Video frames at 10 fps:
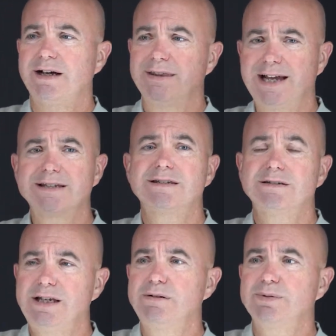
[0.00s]
thanks to
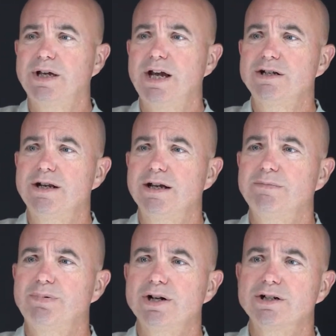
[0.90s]
deduplication and
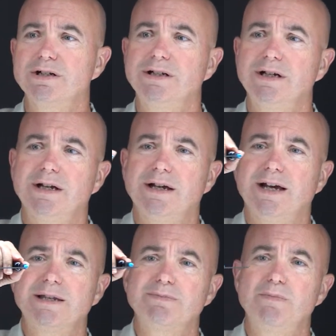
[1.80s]
compression,
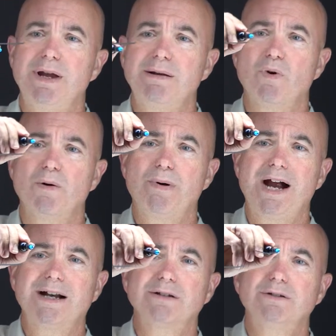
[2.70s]
has been made more
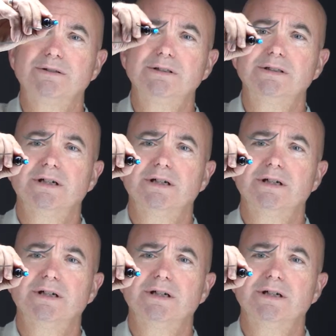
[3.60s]
practical.